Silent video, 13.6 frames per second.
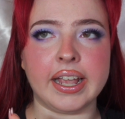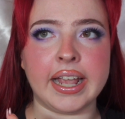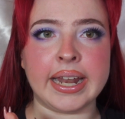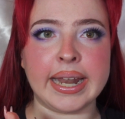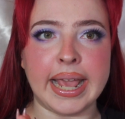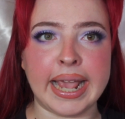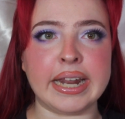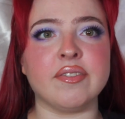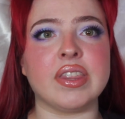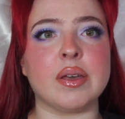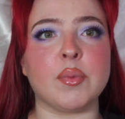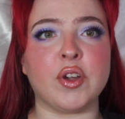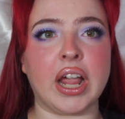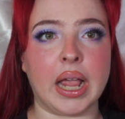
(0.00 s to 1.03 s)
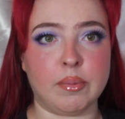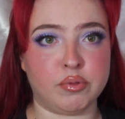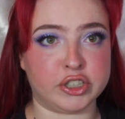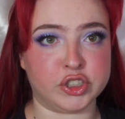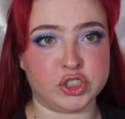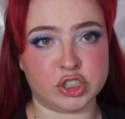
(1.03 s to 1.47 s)
and 8 of them are eye
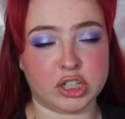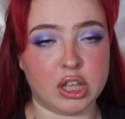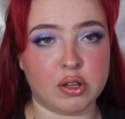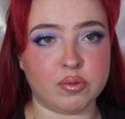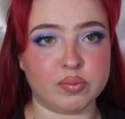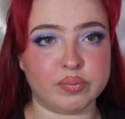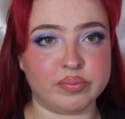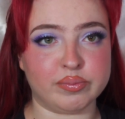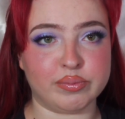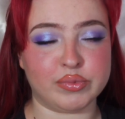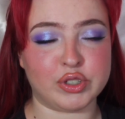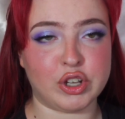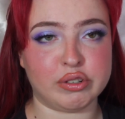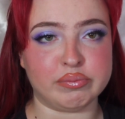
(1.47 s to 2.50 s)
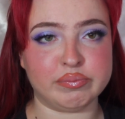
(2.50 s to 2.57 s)
brushes alone. So,